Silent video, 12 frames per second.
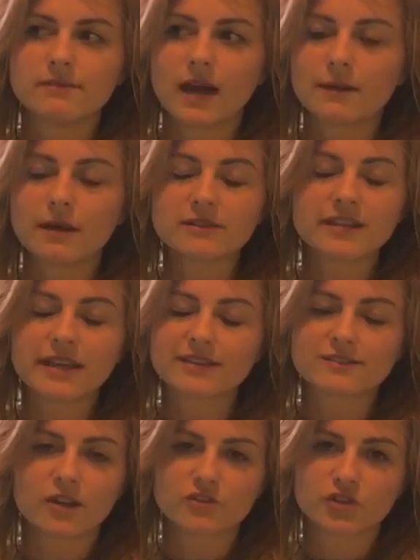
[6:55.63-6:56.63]
I'm not saying
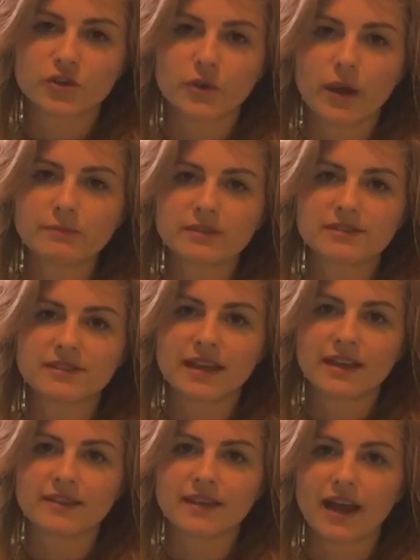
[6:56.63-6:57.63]
it's not true. I'm just
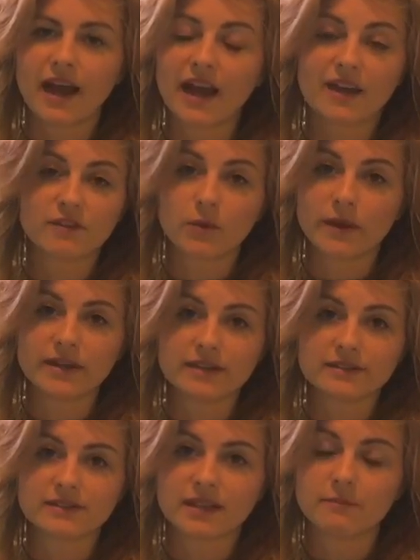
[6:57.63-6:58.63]
saying that I haven't
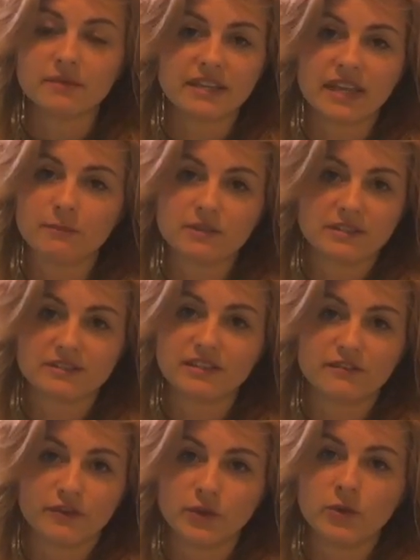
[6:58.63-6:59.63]
witnessed them being able to see
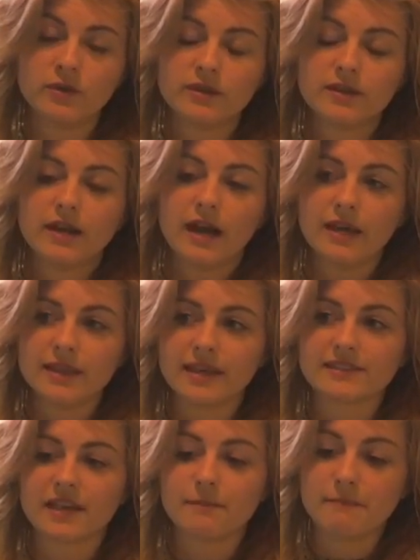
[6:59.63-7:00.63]
food
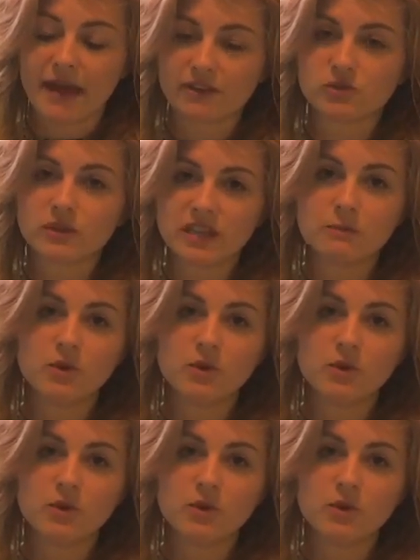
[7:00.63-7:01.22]
unless I'm manually